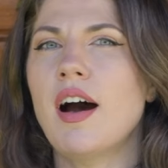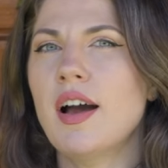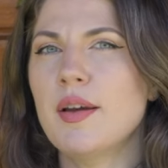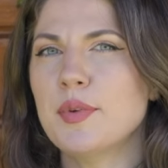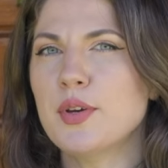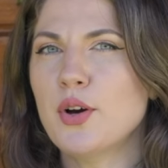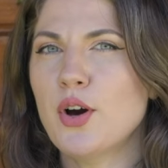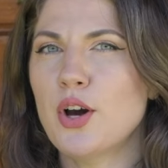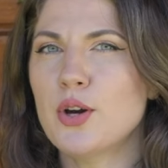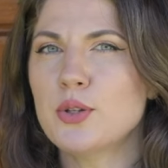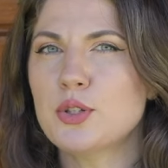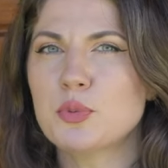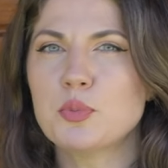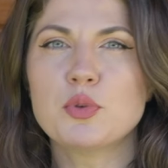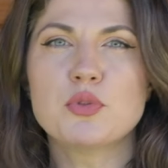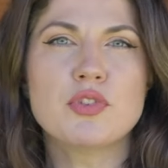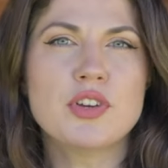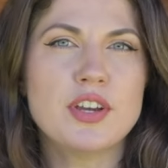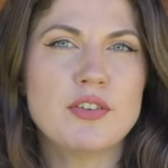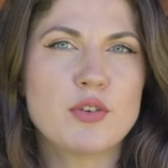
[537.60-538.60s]
I'm your
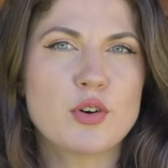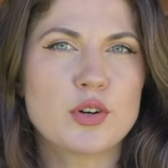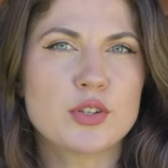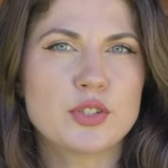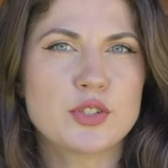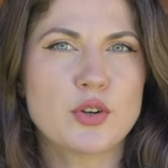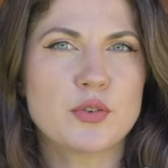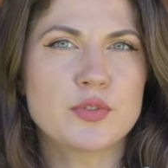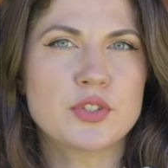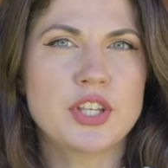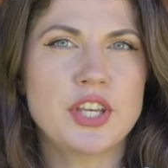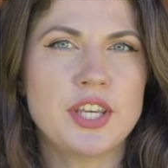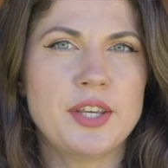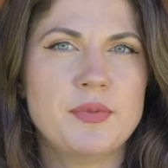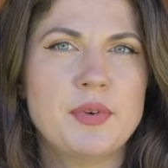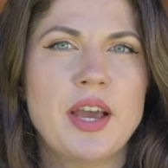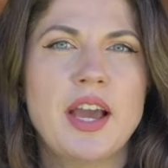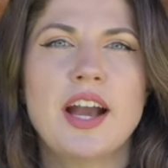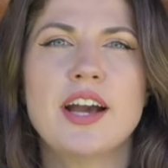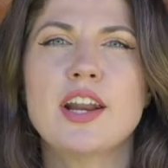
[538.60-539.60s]
host, Maria
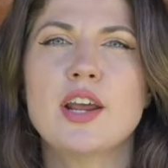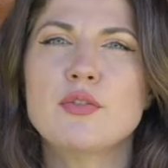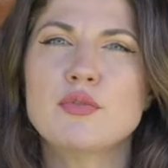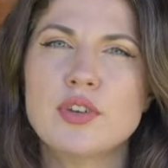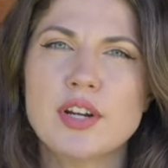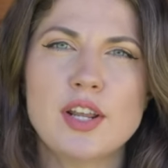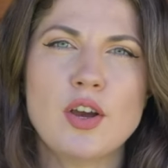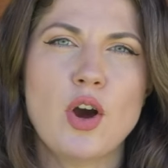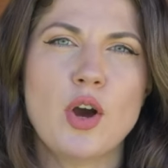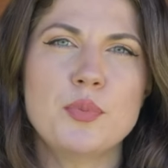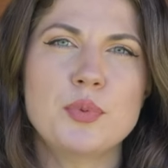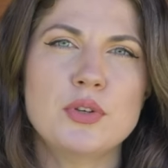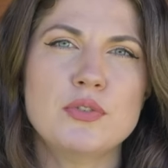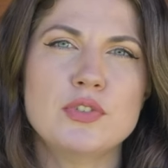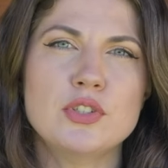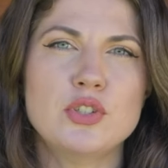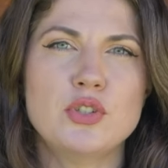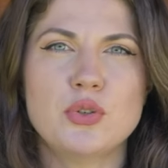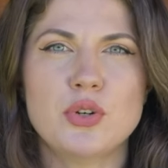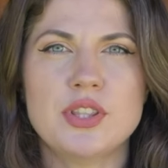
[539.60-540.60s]
Vorostovsky, and I really hope
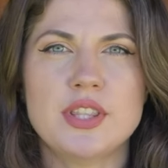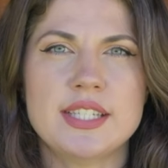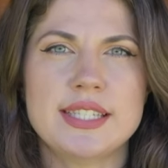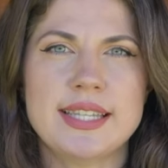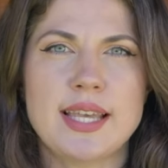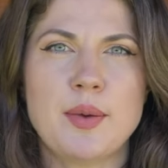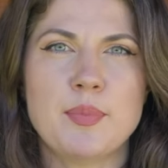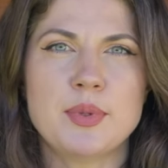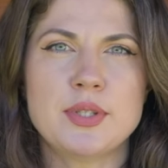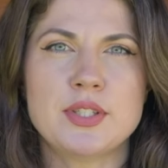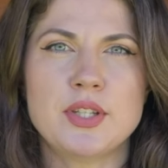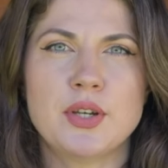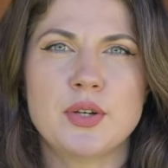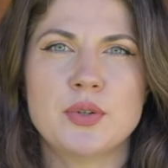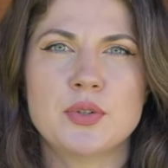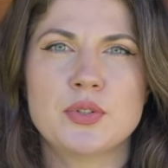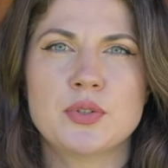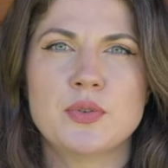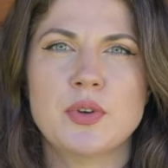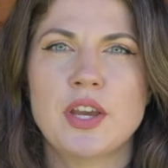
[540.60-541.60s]
you've enjoyed this
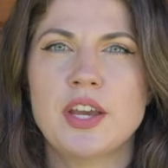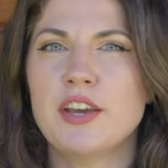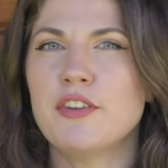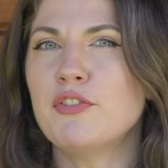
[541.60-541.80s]
episode.